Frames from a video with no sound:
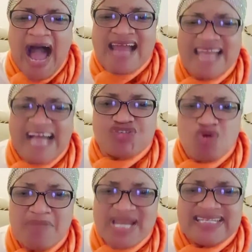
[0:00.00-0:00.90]
and let
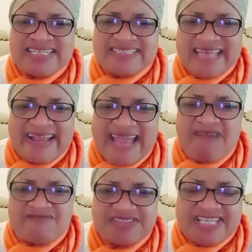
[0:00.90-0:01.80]
humility take
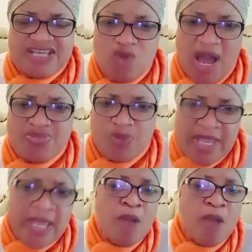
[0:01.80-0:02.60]
everything you are doing.